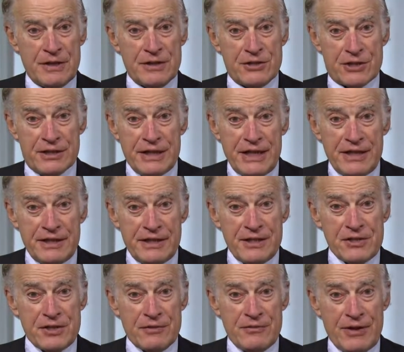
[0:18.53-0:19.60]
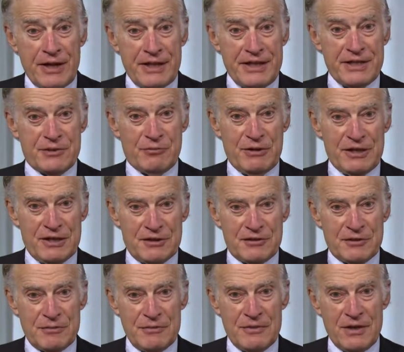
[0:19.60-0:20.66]
Janine di Giovanni is with
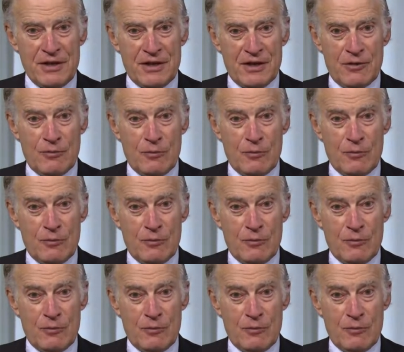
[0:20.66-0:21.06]
us, a